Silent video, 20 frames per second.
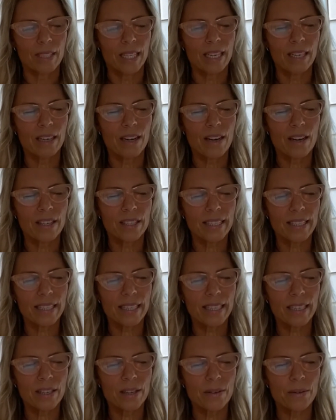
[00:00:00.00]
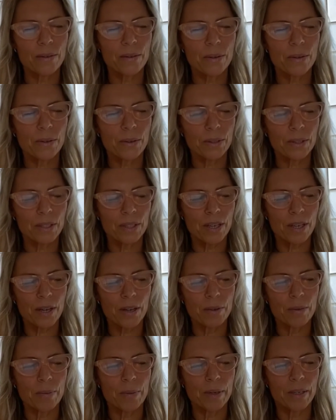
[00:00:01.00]
And asking new doors to
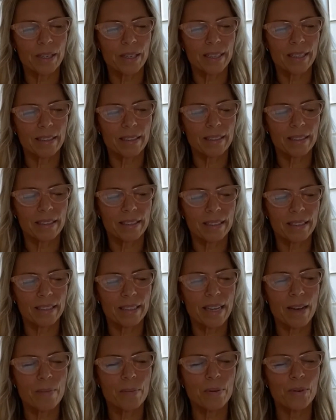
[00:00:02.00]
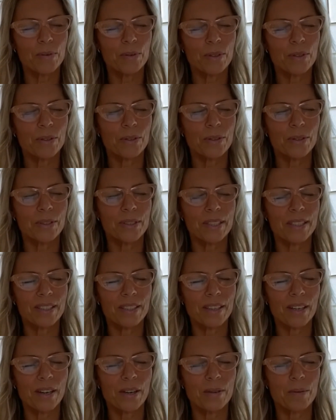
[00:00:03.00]
open. Temple doors
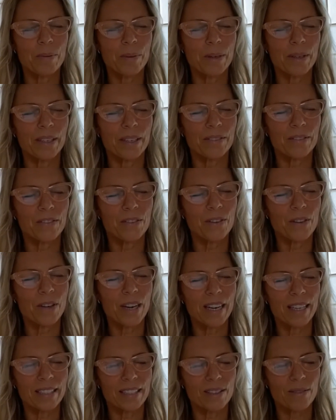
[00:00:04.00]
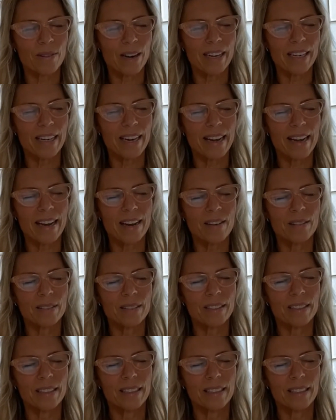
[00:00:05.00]
to open for us right now